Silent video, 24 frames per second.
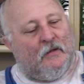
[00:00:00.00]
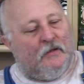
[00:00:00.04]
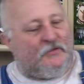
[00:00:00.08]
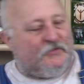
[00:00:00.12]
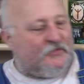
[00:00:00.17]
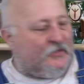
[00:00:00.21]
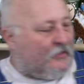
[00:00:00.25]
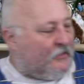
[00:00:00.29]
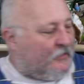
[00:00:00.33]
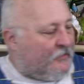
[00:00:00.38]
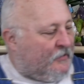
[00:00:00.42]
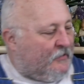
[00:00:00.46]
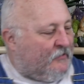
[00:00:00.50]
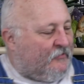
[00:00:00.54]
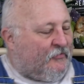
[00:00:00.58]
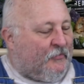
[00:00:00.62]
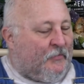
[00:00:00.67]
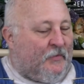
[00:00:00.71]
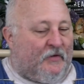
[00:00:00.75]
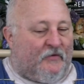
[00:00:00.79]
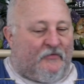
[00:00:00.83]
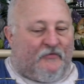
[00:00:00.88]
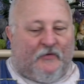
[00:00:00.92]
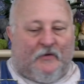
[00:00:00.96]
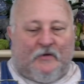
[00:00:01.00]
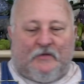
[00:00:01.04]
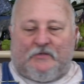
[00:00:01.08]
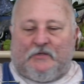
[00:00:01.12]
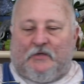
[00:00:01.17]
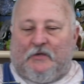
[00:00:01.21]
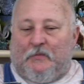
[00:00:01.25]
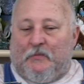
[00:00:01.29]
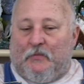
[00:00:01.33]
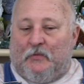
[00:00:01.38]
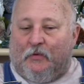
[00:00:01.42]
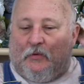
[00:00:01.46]
it's hard enough for me to
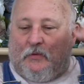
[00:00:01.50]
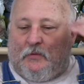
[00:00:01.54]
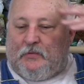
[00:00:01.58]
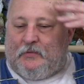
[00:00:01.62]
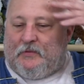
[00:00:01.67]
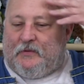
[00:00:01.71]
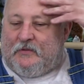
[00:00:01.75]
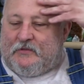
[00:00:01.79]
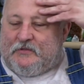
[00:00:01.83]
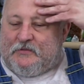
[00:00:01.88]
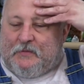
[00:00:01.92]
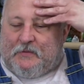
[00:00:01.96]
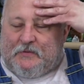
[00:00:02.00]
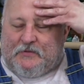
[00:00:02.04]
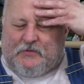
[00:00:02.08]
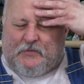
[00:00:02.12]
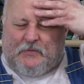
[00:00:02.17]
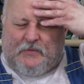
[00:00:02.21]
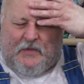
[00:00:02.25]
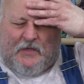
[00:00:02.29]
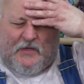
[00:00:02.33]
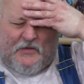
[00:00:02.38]
function anymore, especially